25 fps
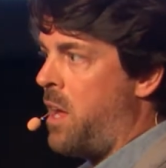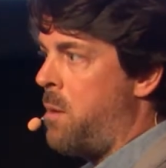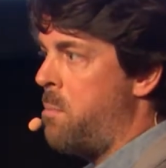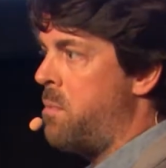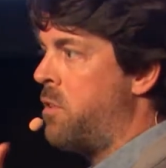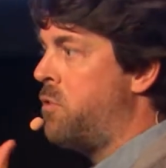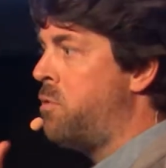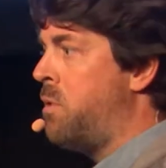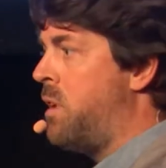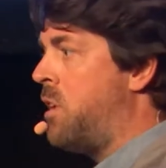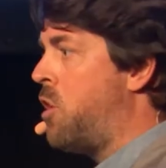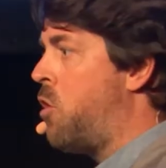
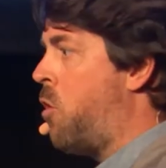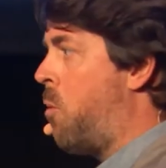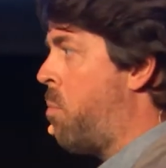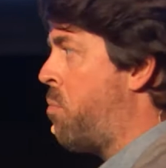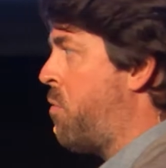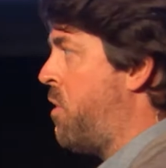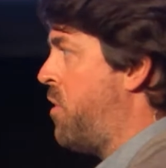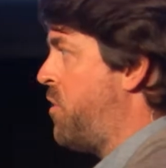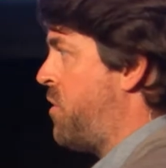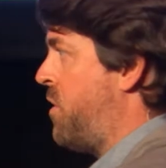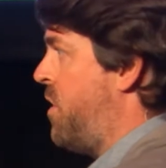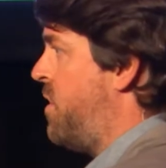between
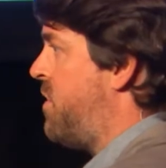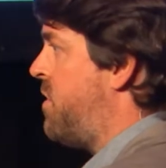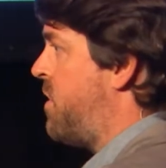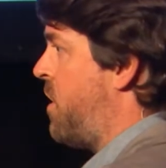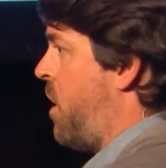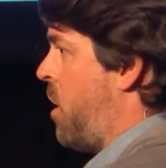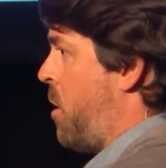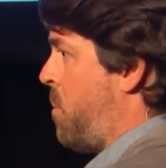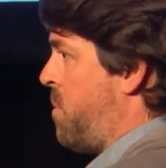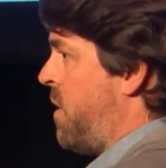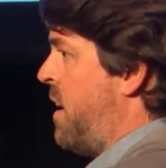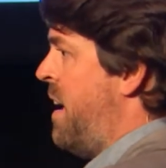corporations and
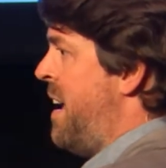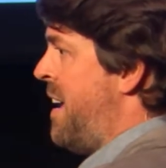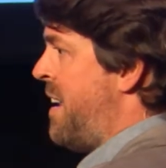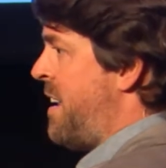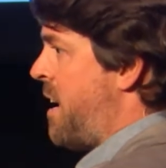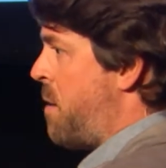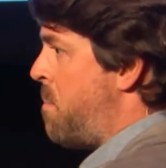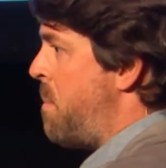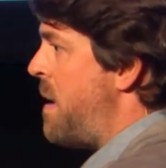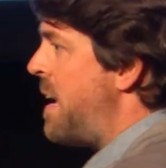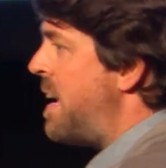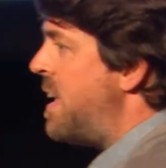startups
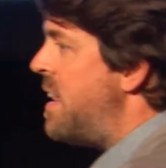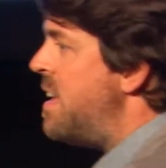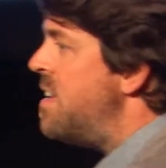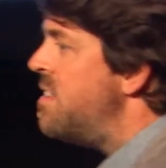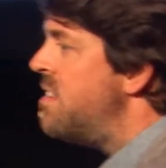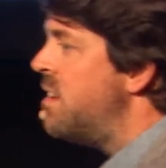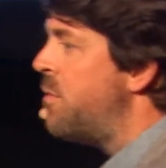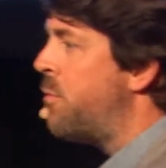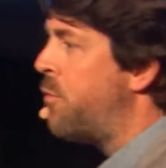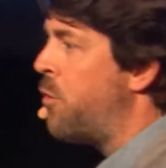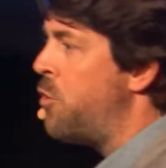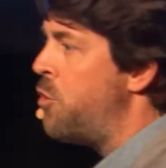that make it easy
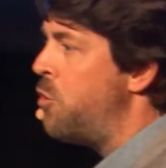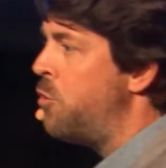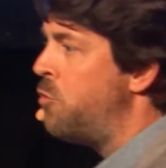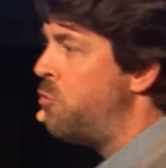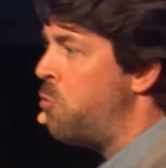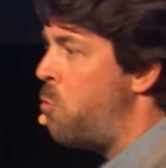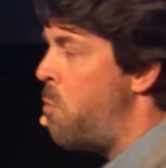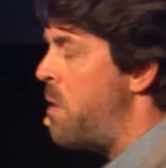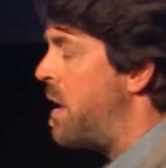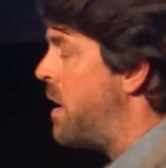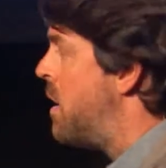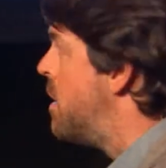for you to
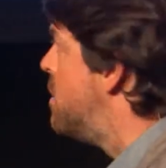win.